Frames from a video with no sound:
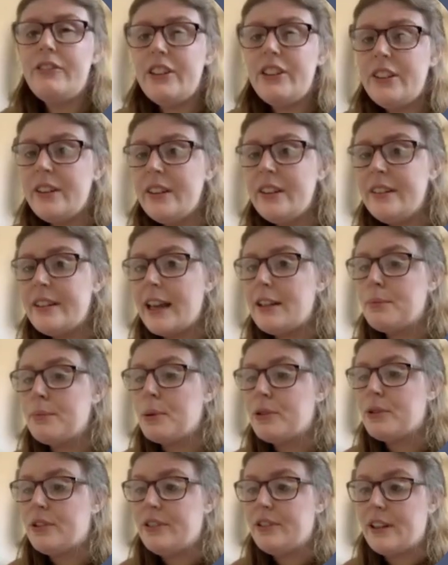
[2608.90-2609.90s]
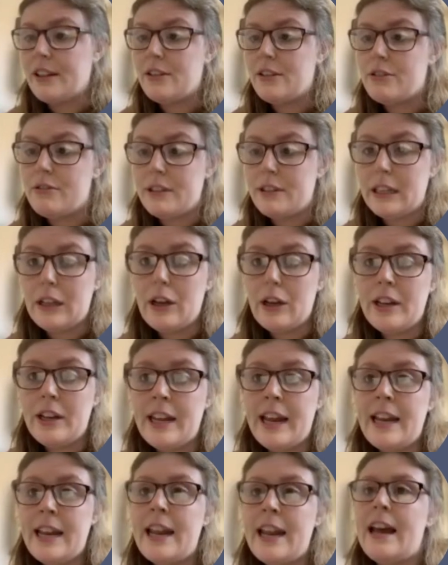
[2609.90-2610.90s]
facilitates multisensory
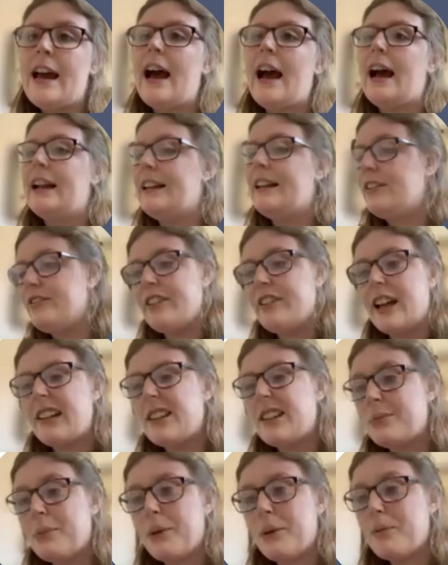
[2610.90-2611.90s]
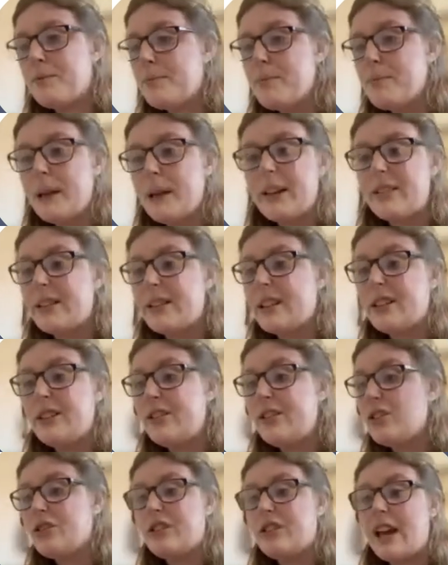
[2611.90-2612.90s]
learning, and it's flexible because I
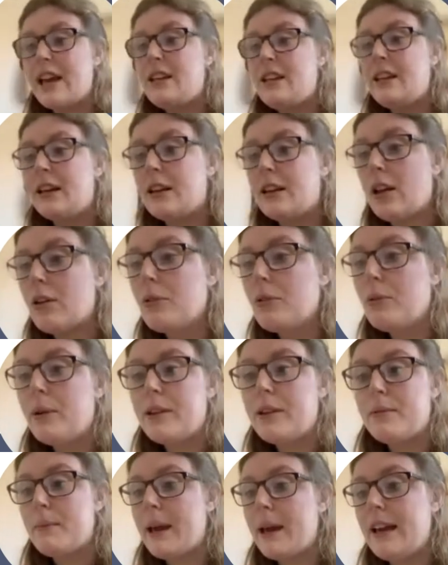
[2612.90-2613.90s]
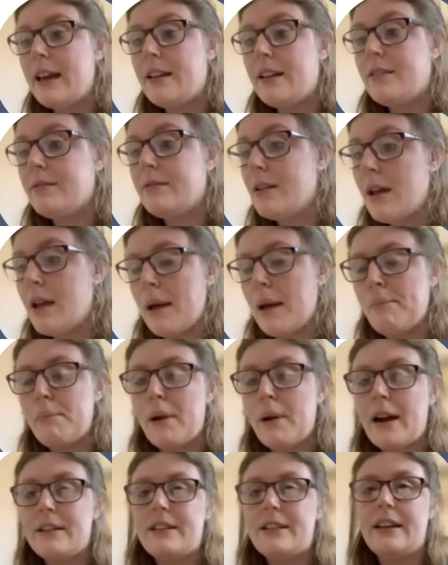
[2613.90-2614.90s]
can just take it along with me and
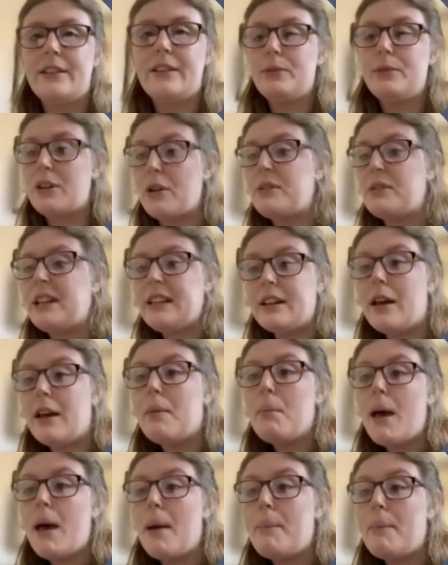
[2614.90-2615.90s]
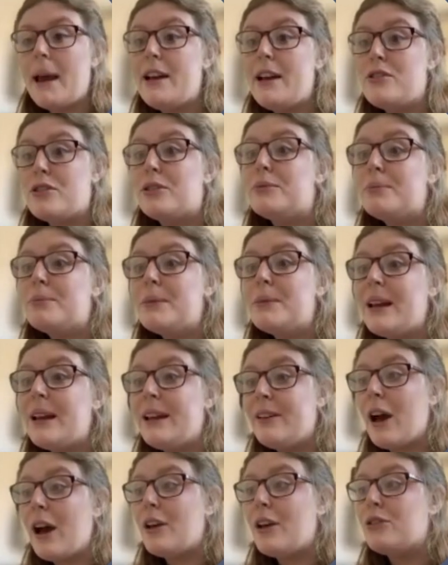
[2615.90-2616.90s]
practice. We don't need a patient
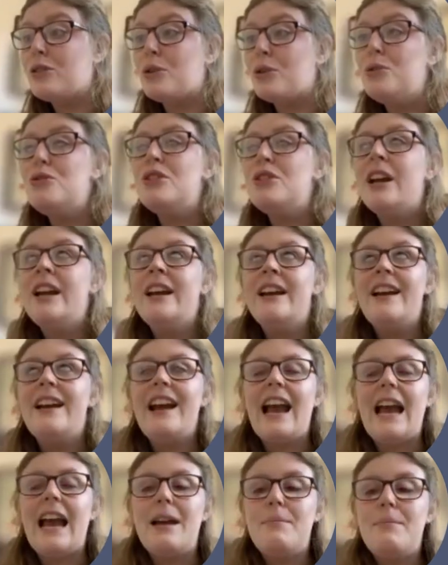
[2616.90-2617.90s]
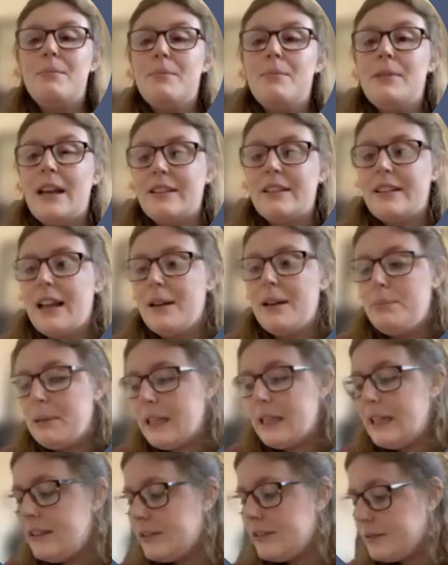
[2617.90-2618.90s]
as such. Next slide,
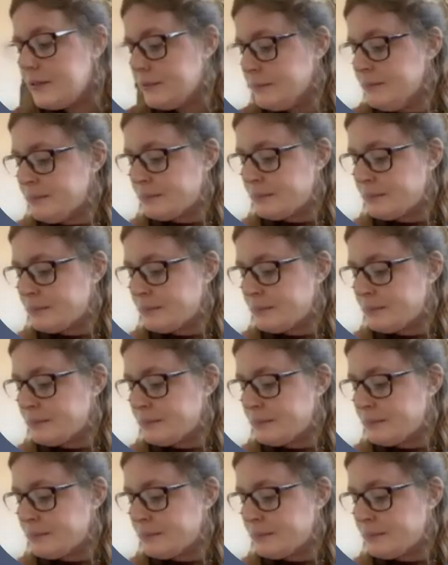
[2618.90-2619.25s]
please.